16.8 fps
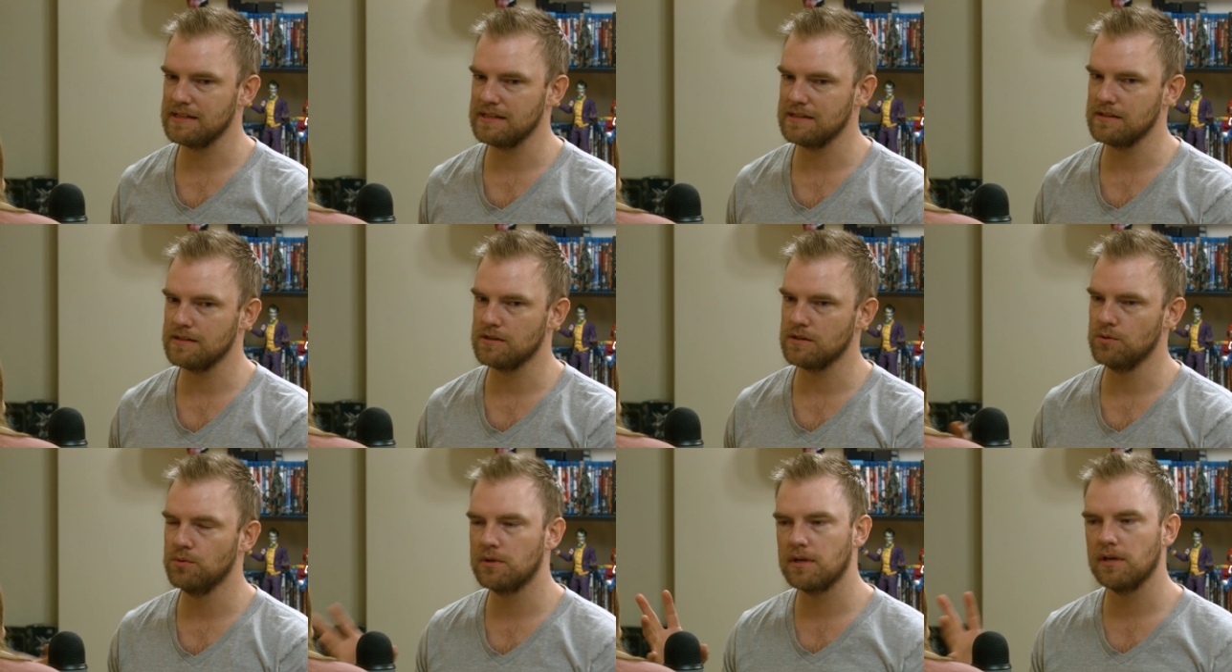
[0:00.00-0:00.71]

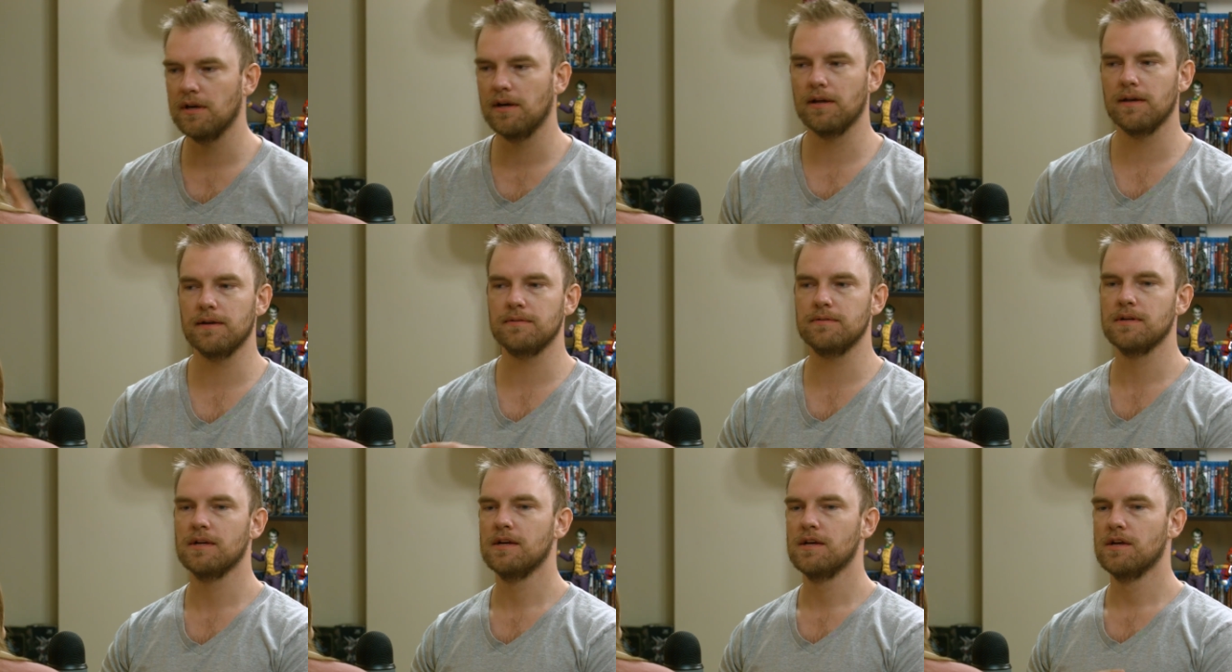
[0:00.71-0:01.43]
You
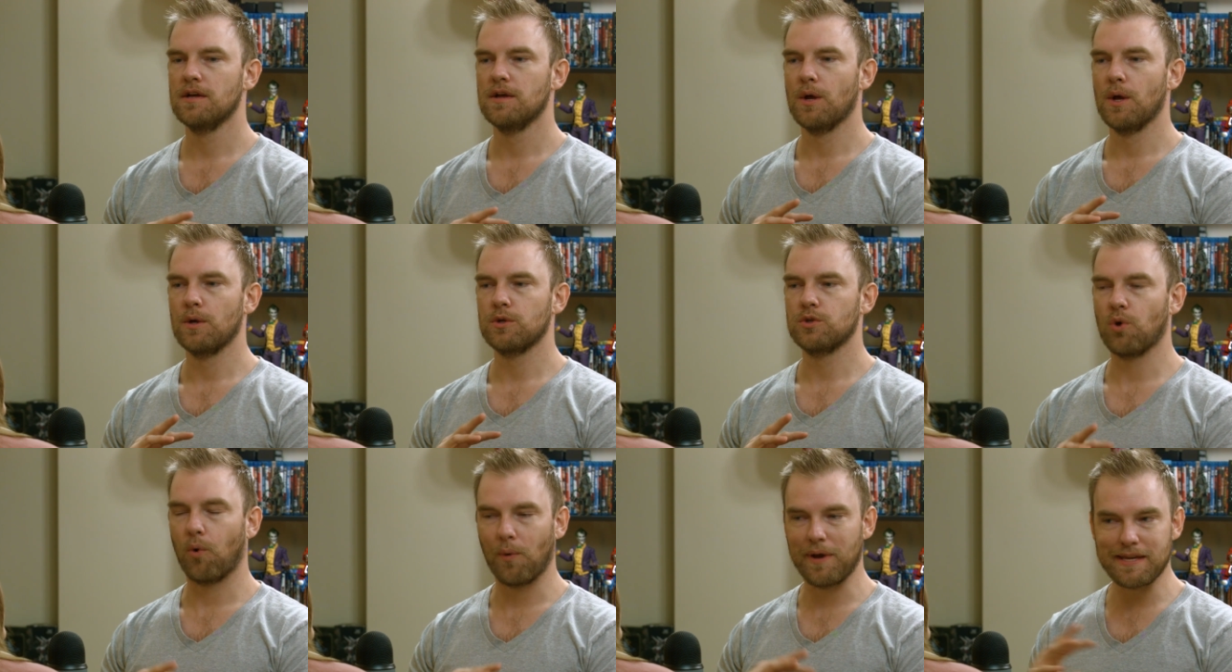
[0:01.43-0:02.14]
could
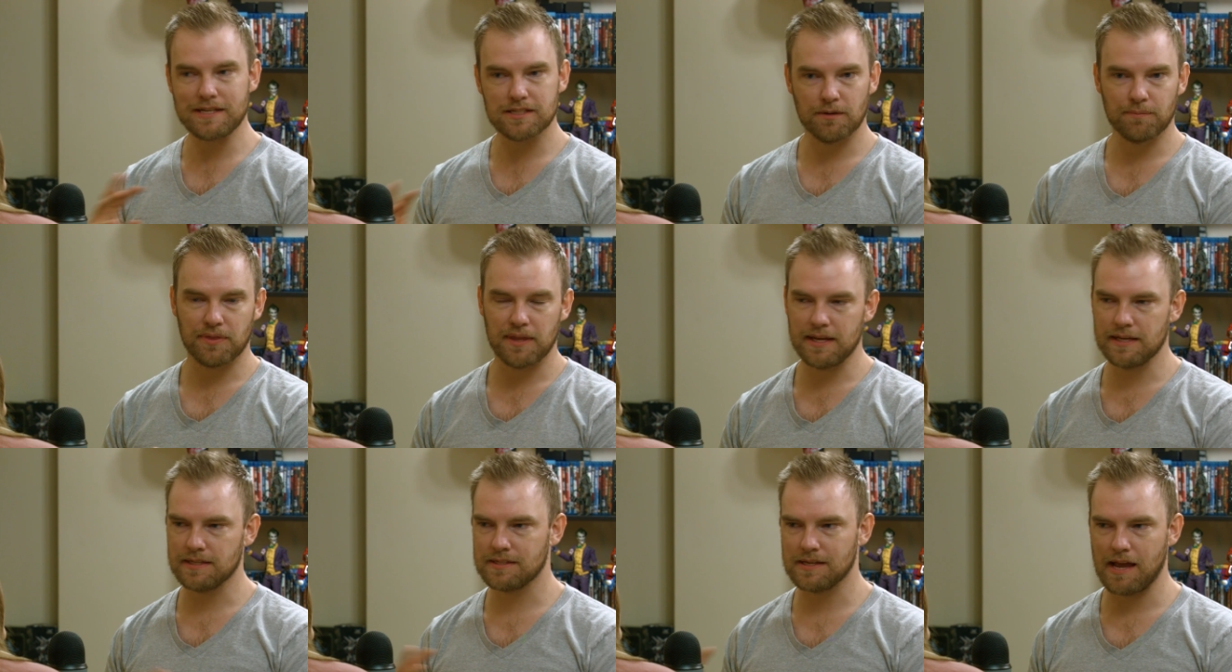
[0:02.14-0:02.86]
tweak some
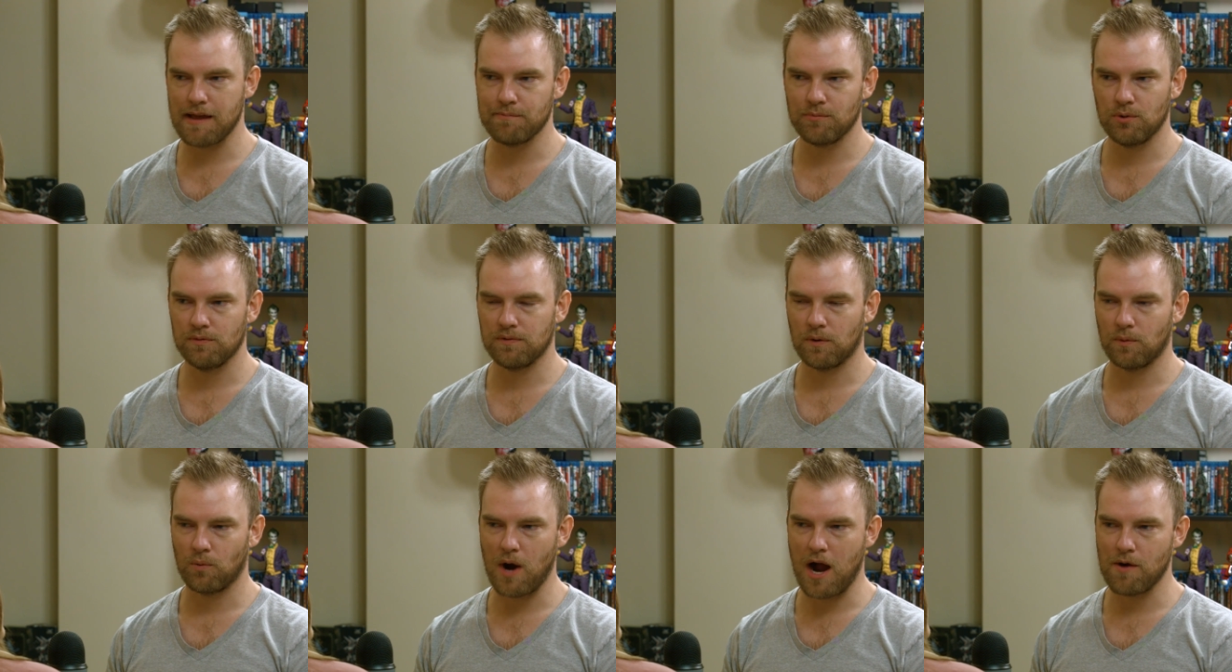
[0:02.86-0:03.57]
things and move
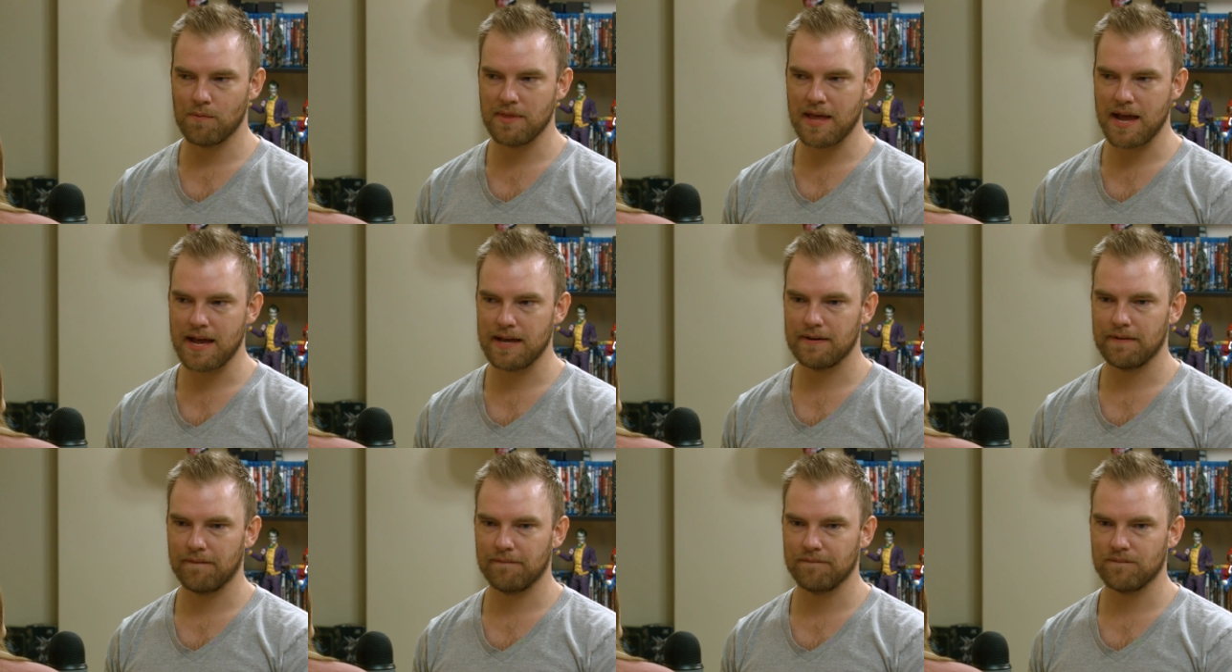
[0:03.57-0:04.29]
around that,